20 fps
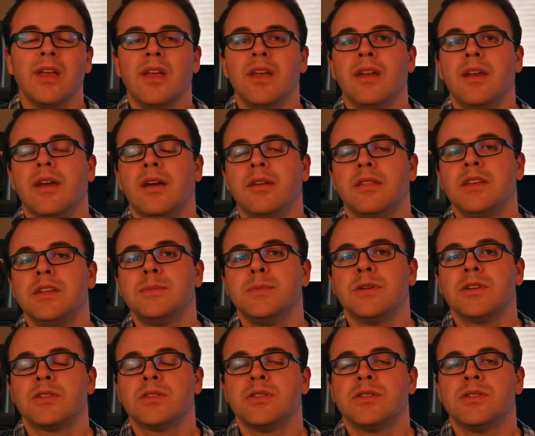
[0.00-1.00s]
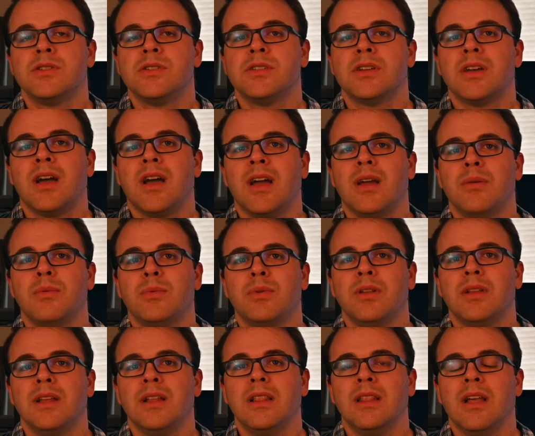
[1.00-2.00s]
Now these pictures I
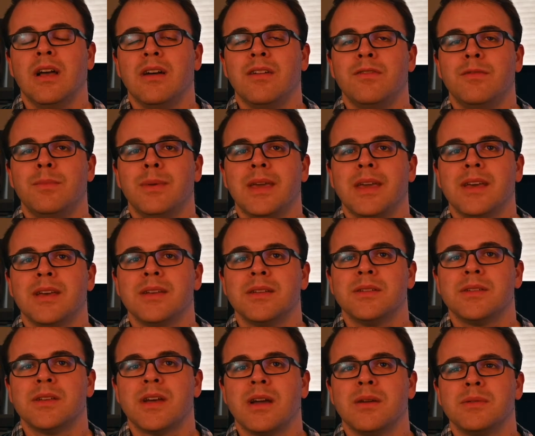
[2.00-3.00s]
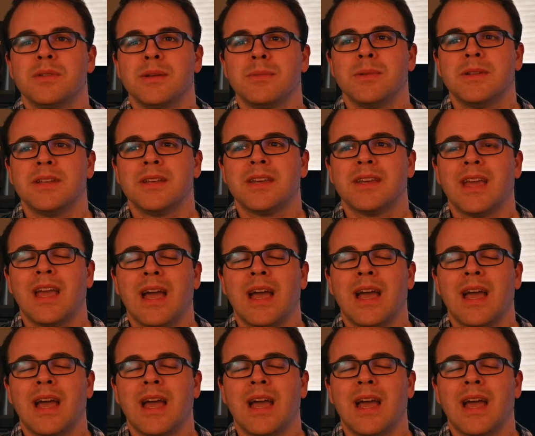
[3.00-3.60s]
really love because I was able to